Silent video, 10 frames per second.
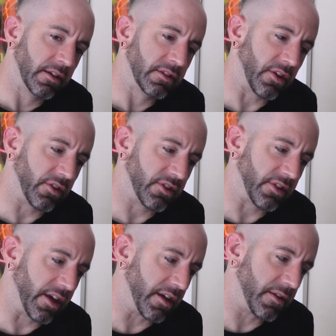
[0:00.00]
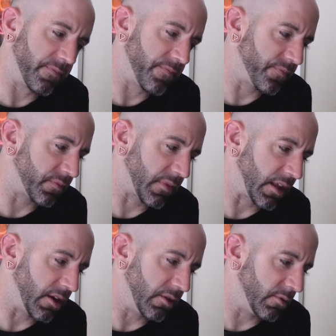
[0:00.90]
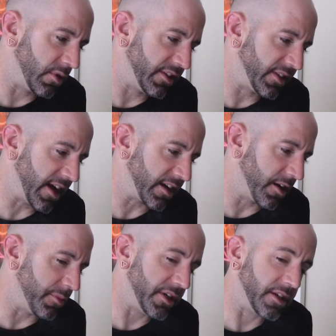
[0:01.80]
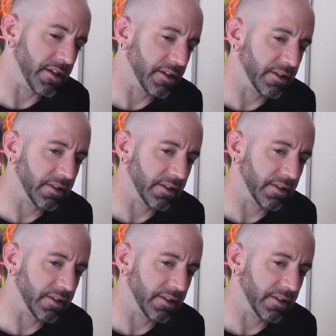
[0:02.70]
So it's like, what is that going to be?